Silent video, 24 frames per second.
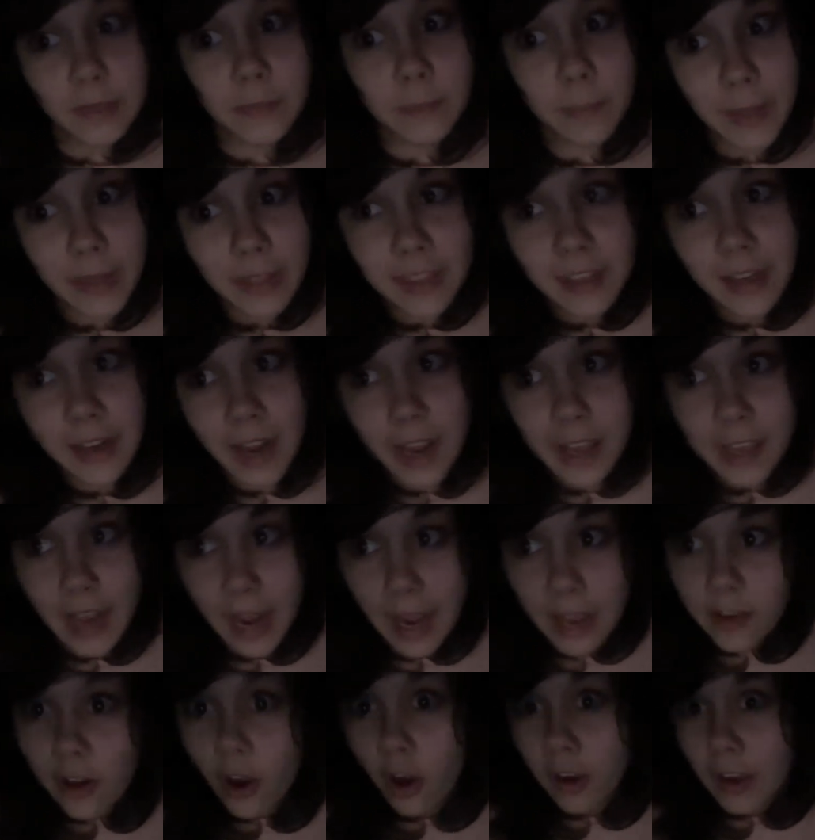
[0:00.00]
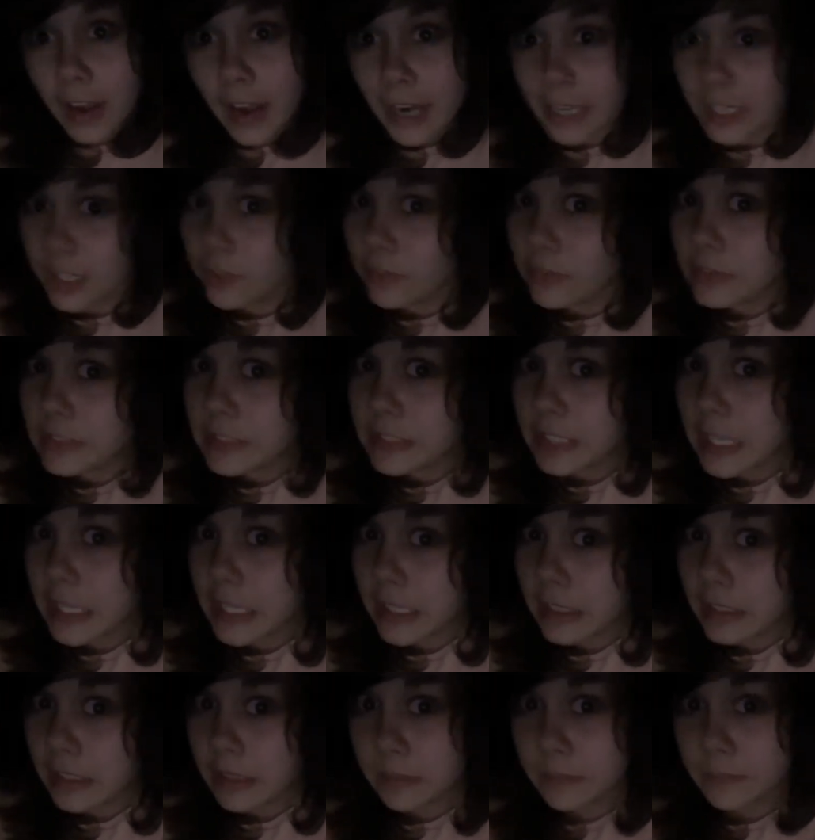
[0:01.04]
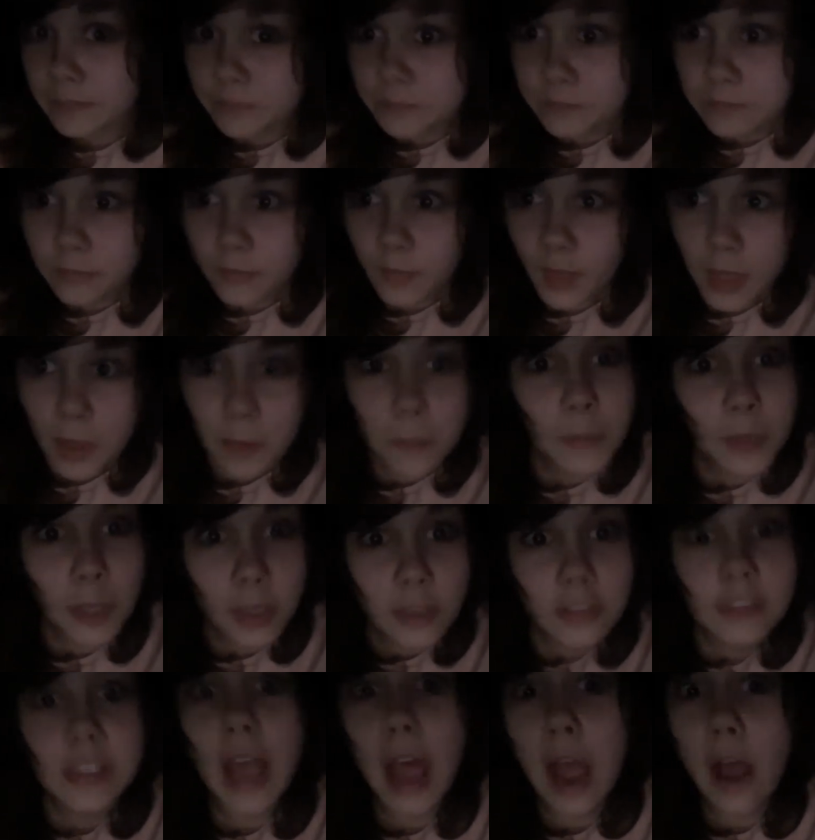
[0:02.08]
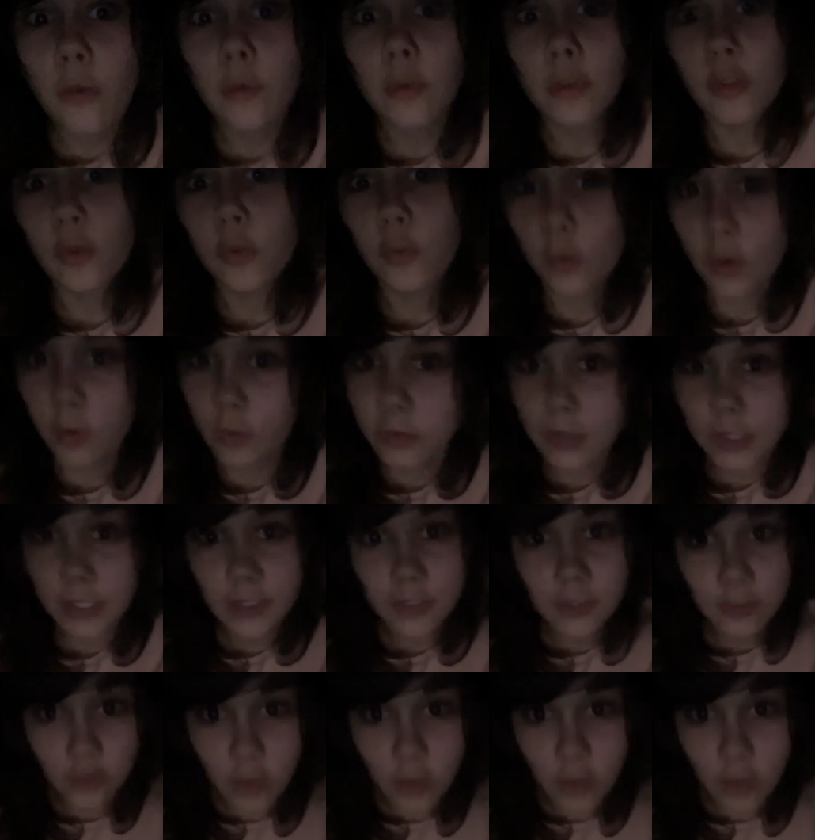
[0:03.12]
But then I got kind of scared because how in the world does